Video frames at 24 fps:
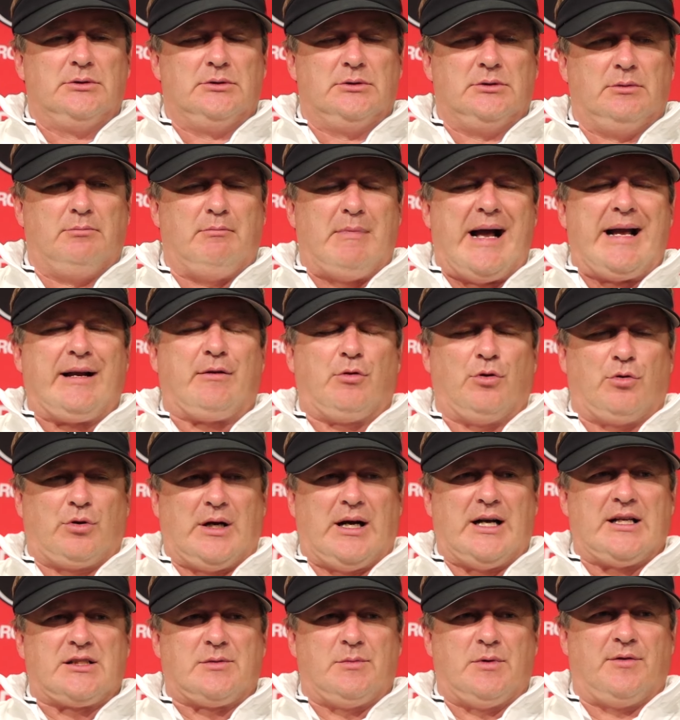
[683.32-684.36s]
the
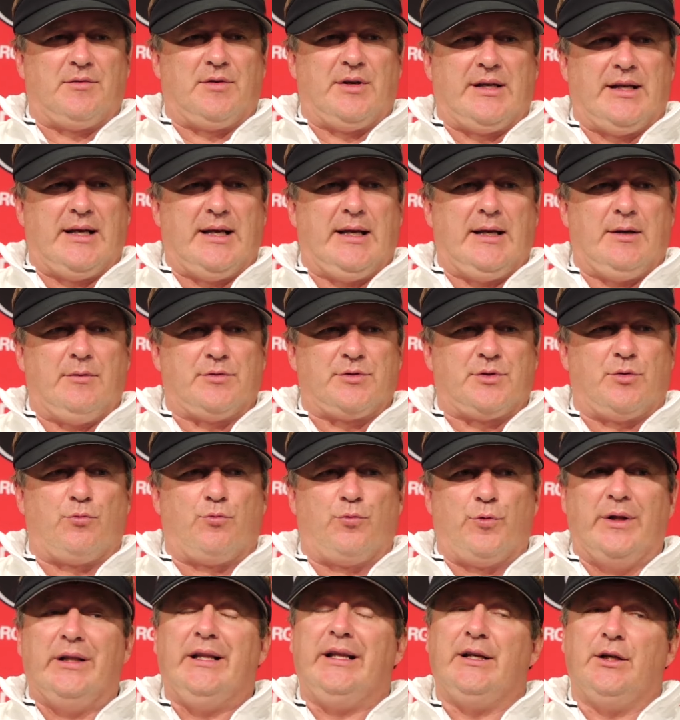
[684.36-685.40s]
microcosm of today, was
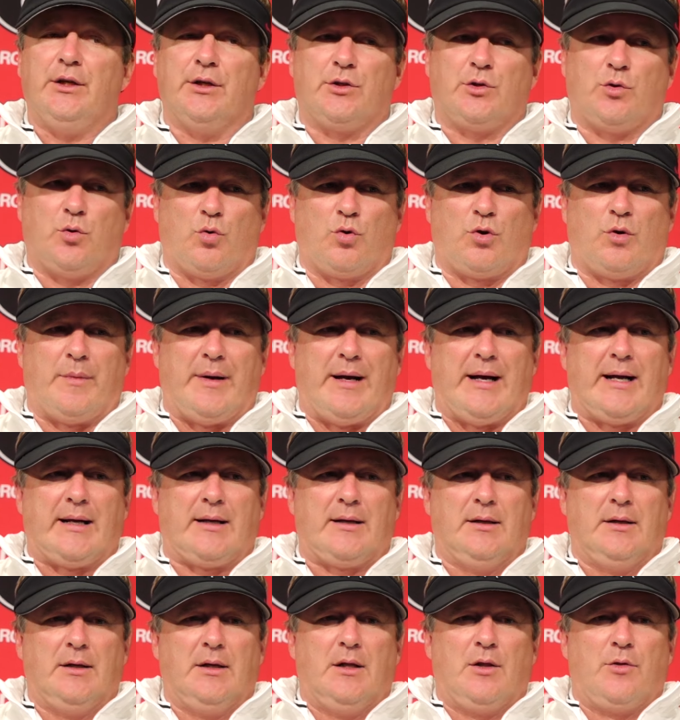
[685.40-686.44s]
a really good
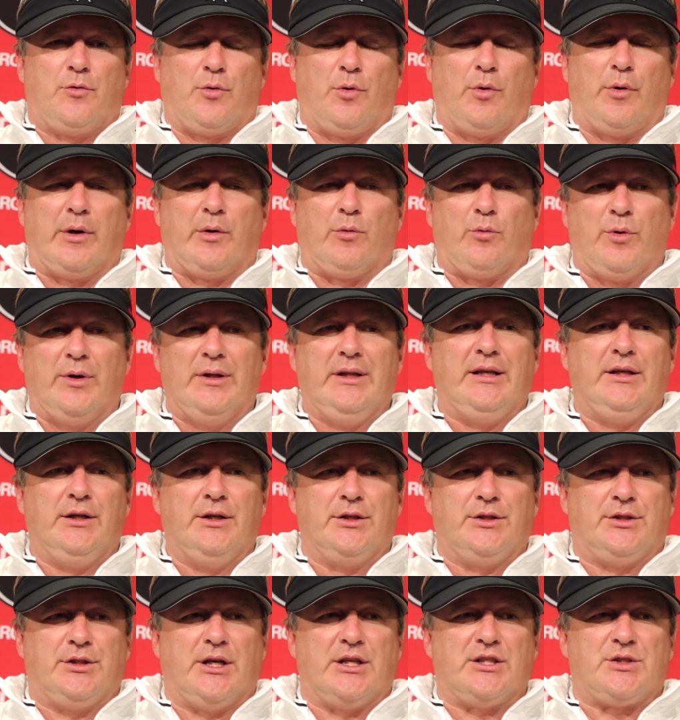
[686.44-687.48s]
quarterback throwing really
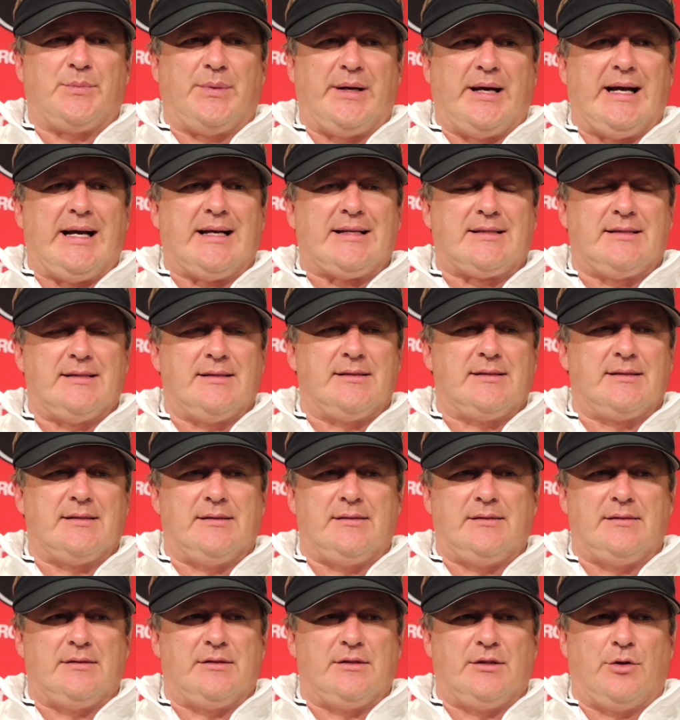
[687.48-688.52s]
good touch passes
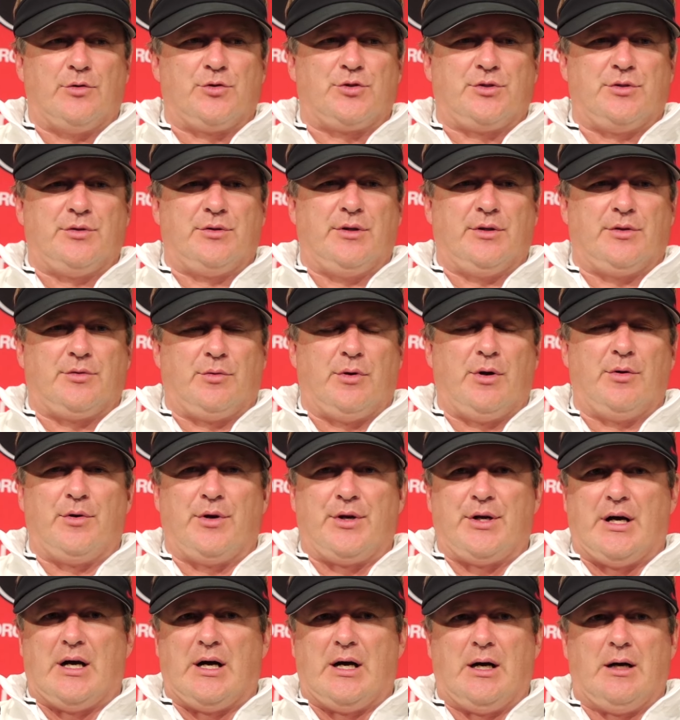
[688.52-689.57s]
and the throw
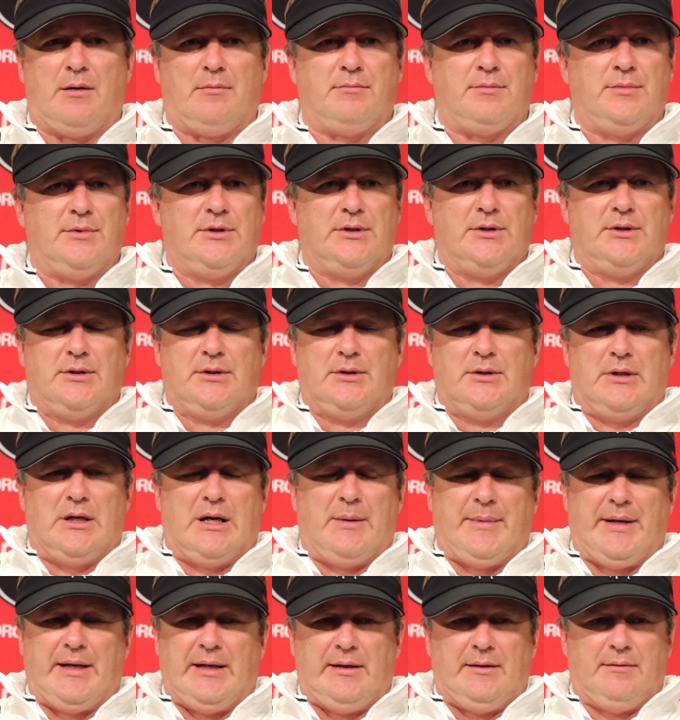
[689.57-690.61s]
to Dom.
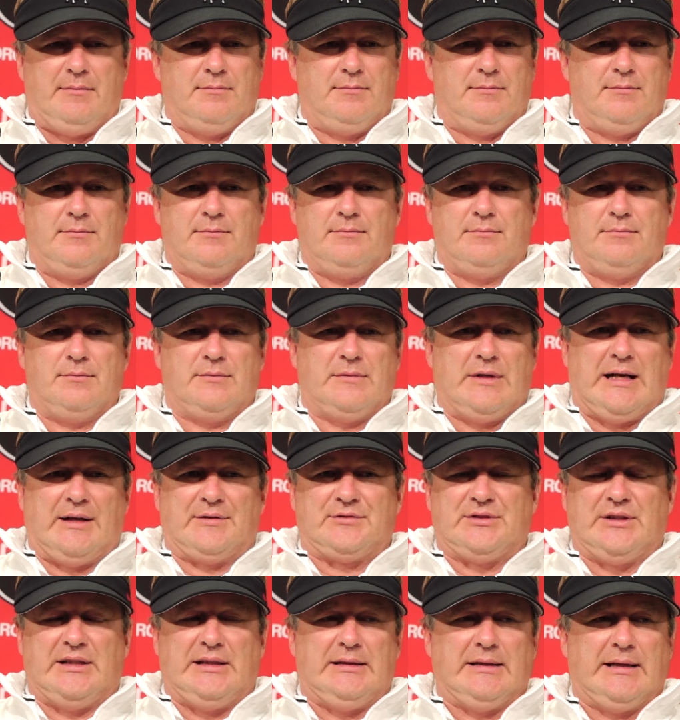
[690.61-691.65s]
I mean, I've
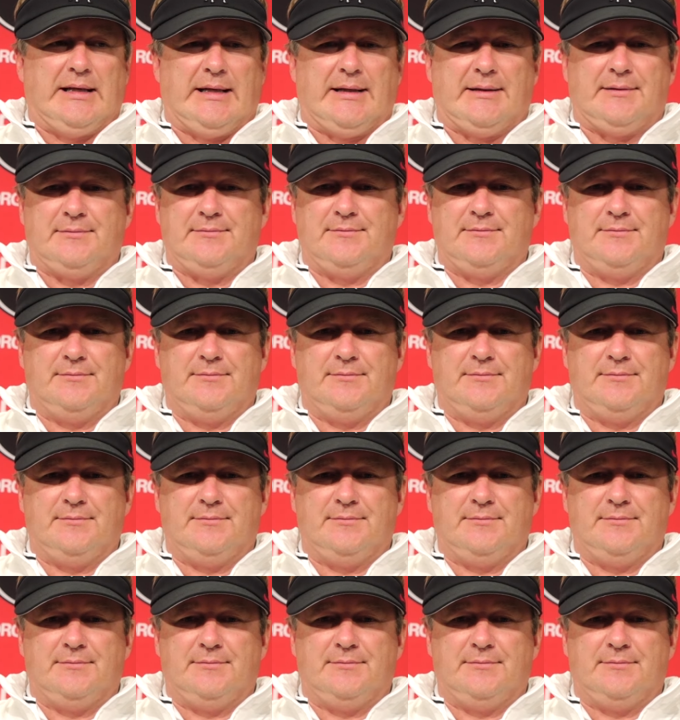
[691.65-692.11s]
seen that